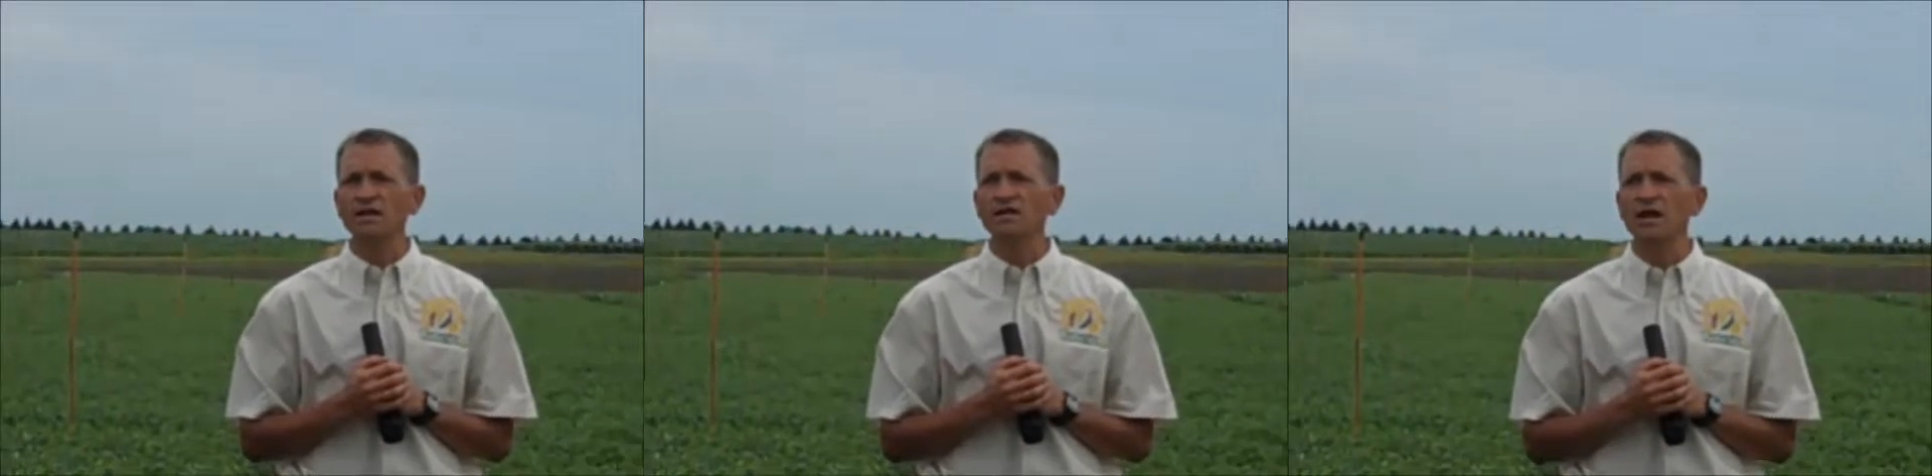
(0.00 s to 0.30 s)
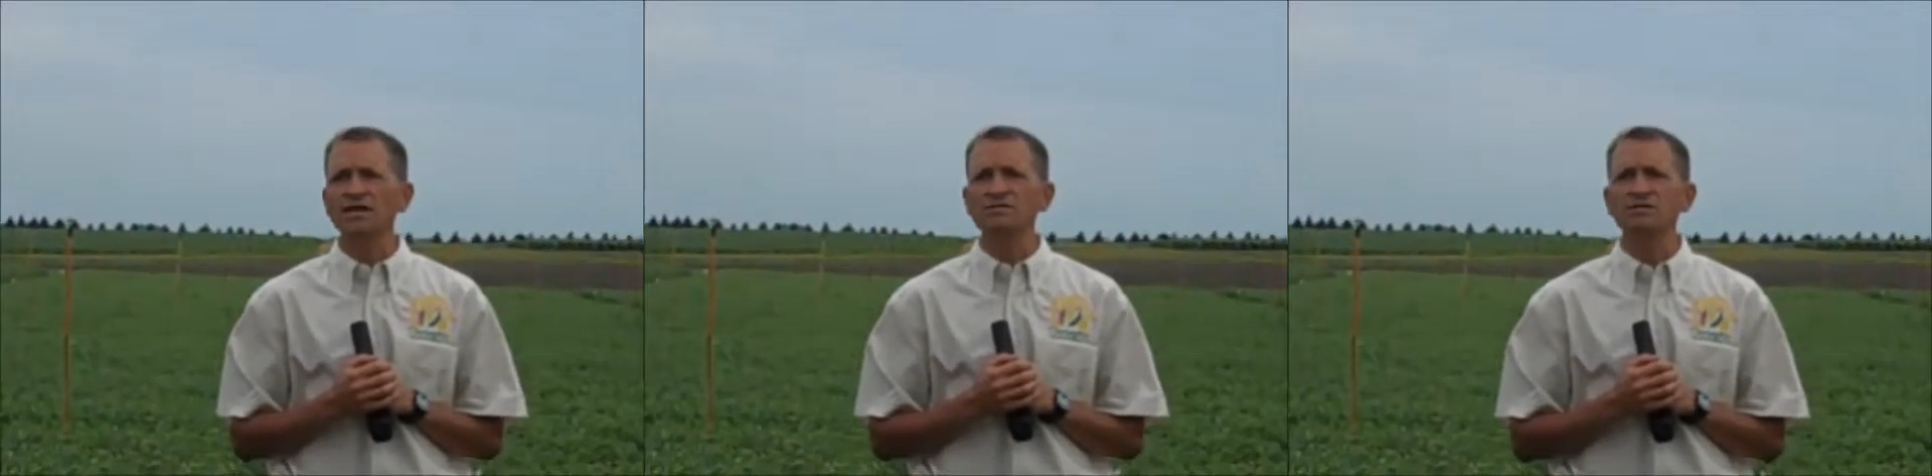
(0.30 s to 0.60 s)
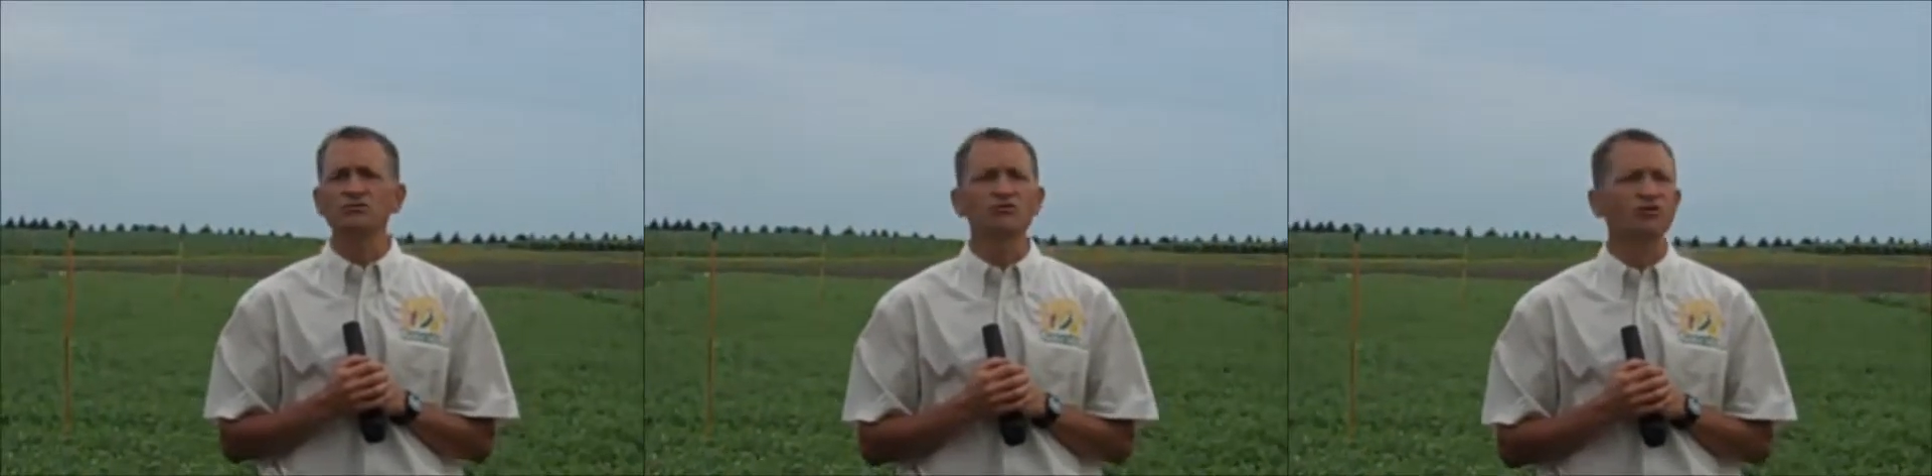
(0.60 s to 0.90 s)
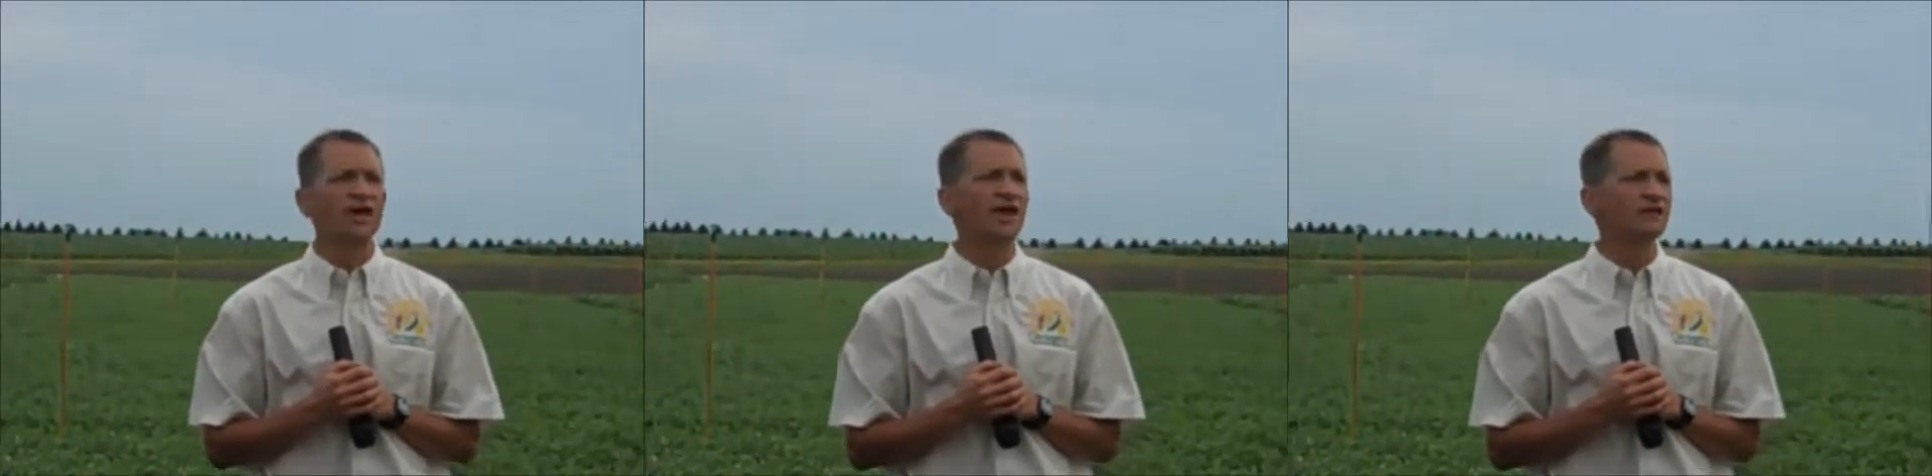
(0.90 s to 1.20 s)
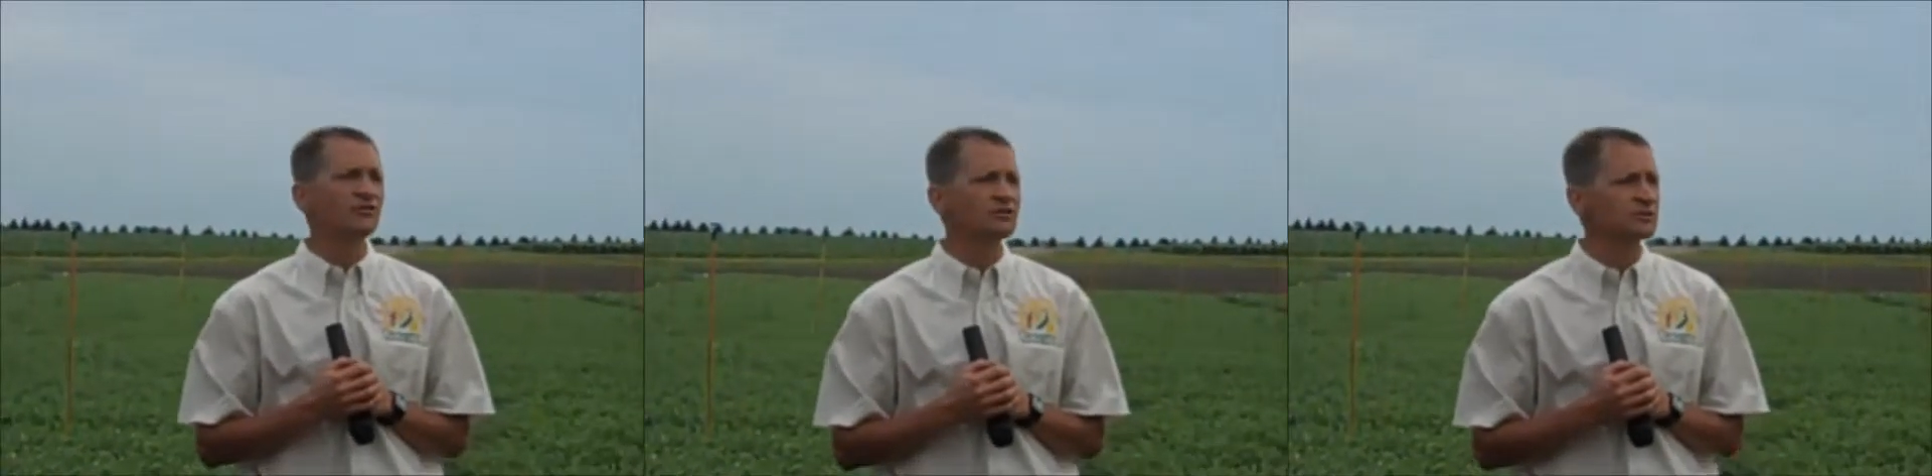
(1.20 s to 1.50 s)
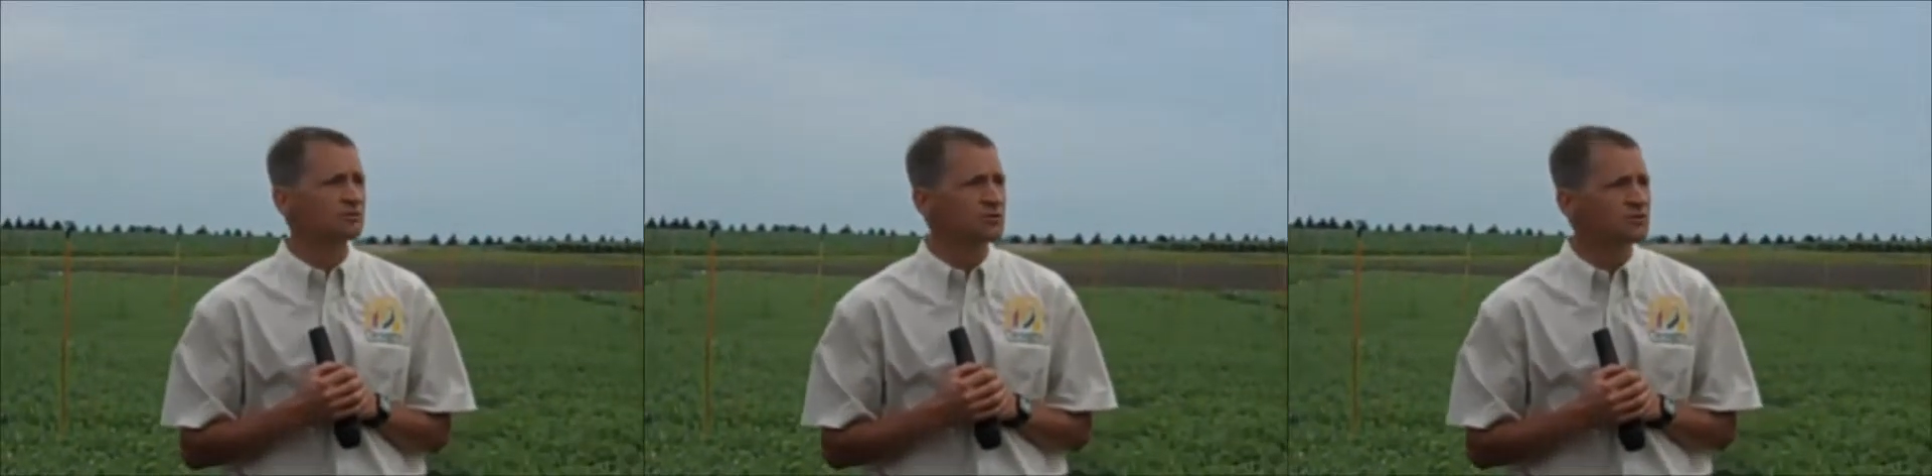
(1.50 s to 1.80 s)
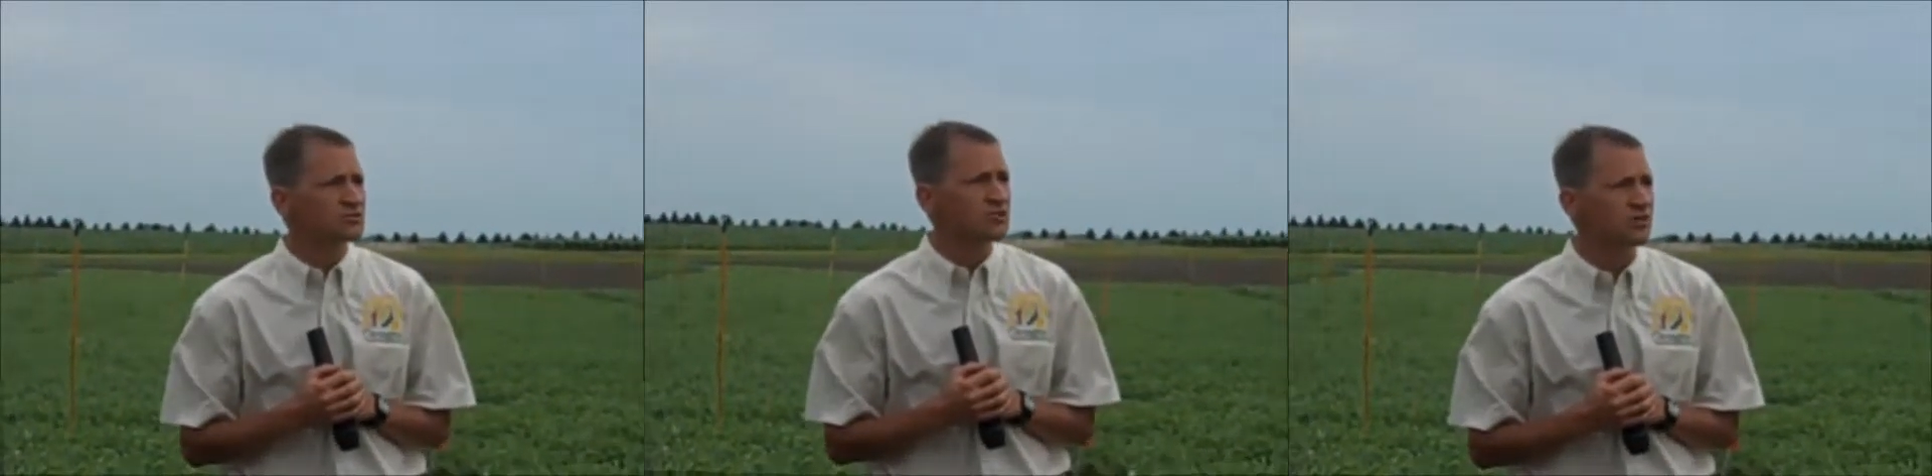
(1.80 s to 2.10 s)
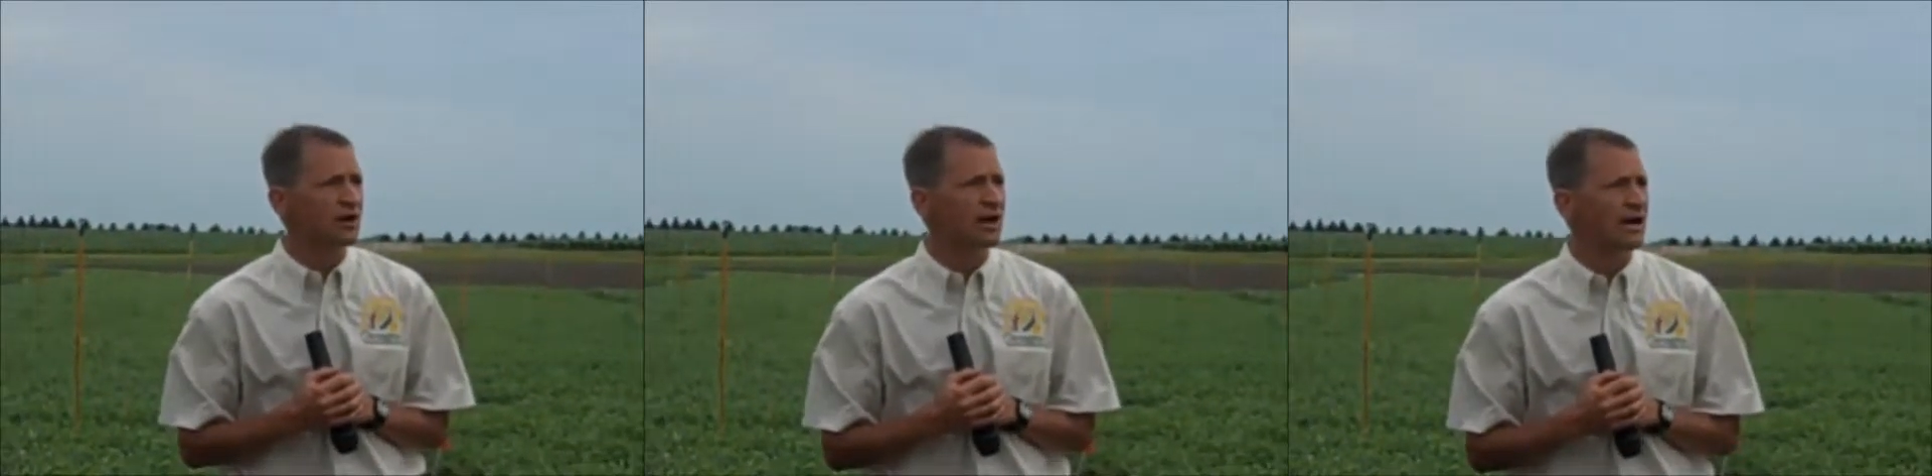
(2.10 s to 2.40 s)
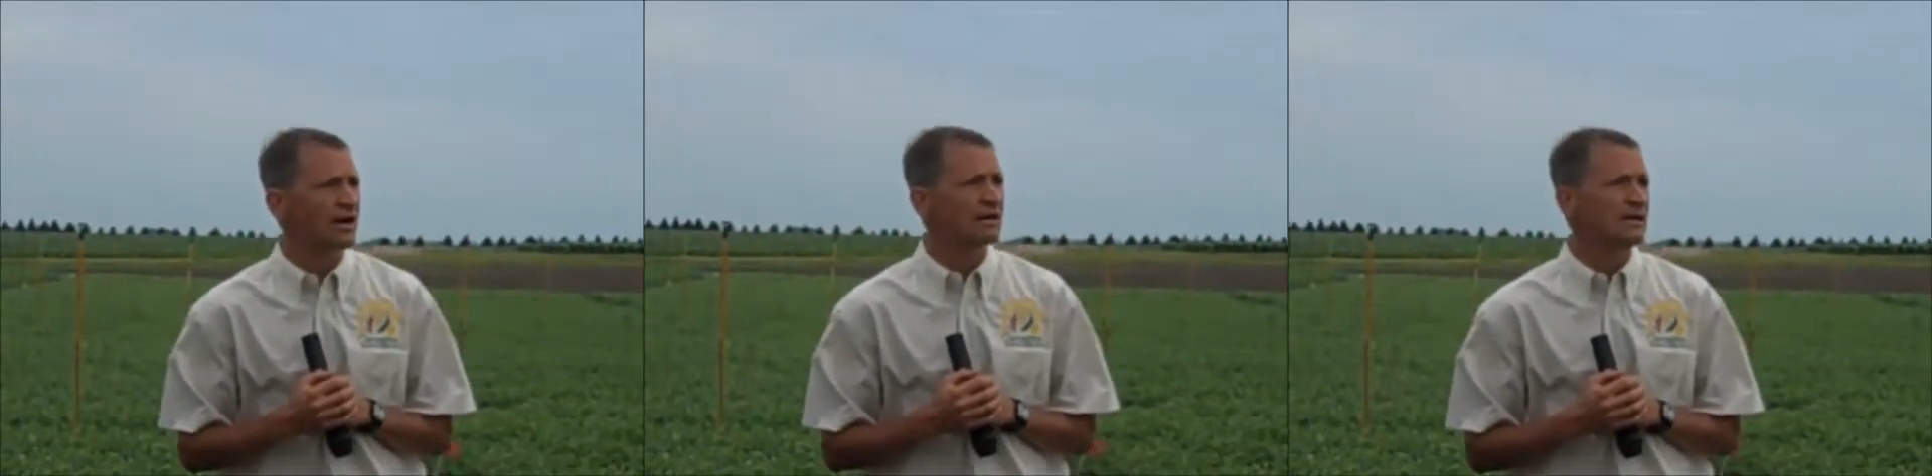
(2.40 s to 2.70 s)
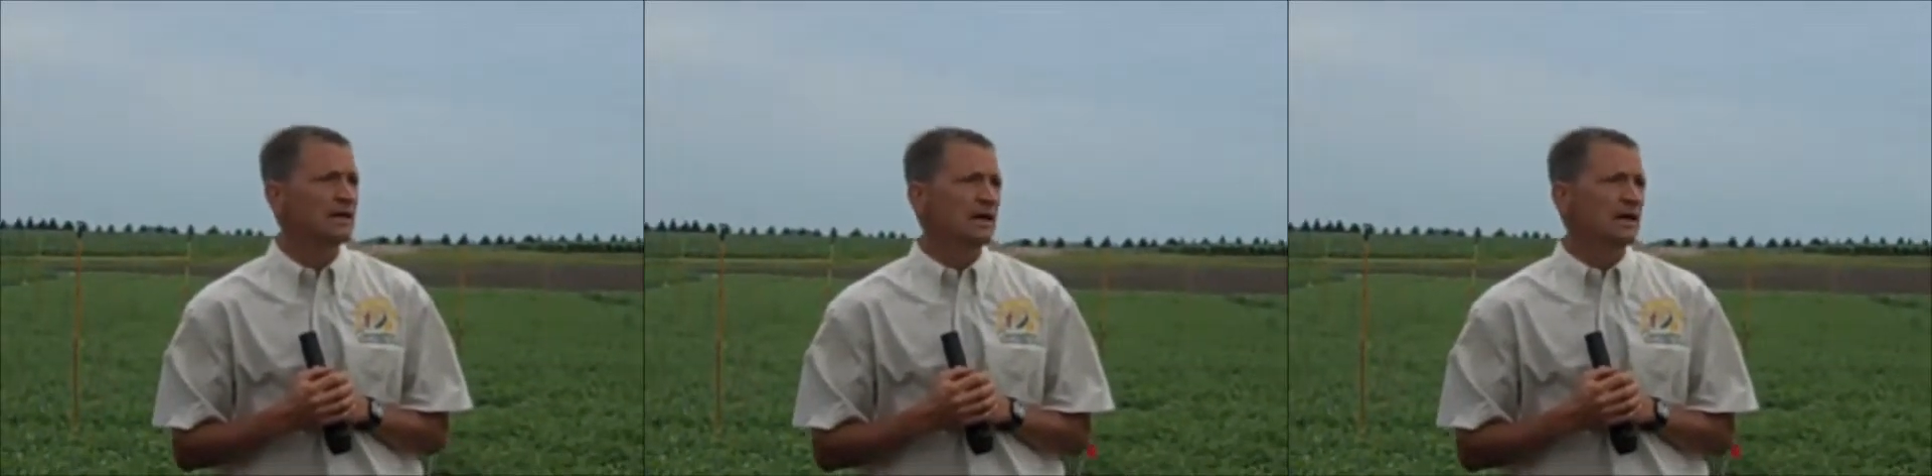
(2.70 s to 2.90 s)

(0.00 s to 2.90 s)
I'd like to thank, there's a producer